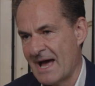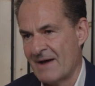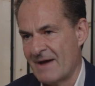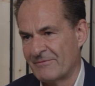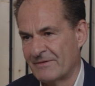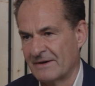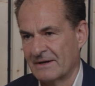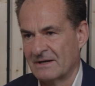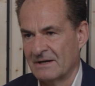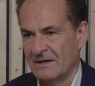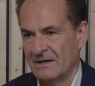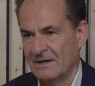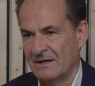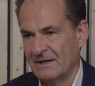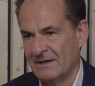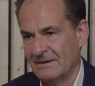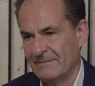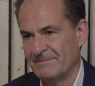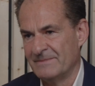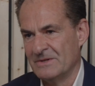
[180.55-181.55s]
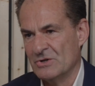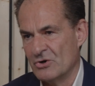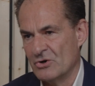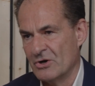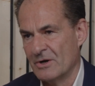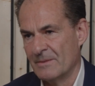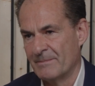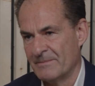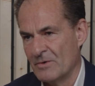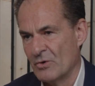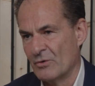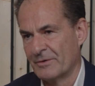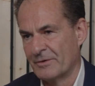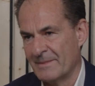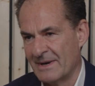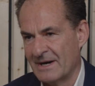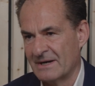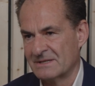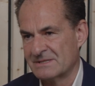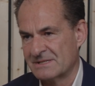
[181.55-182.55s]
Africa, Europe, North
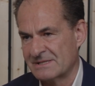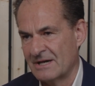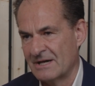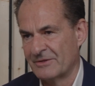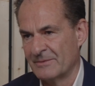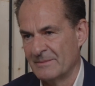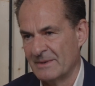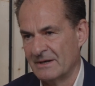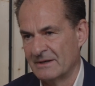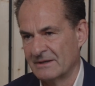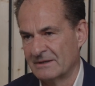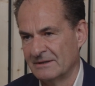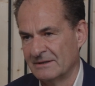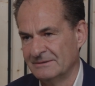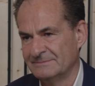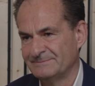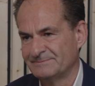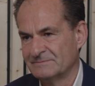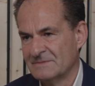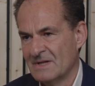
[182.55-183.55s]
America, South America,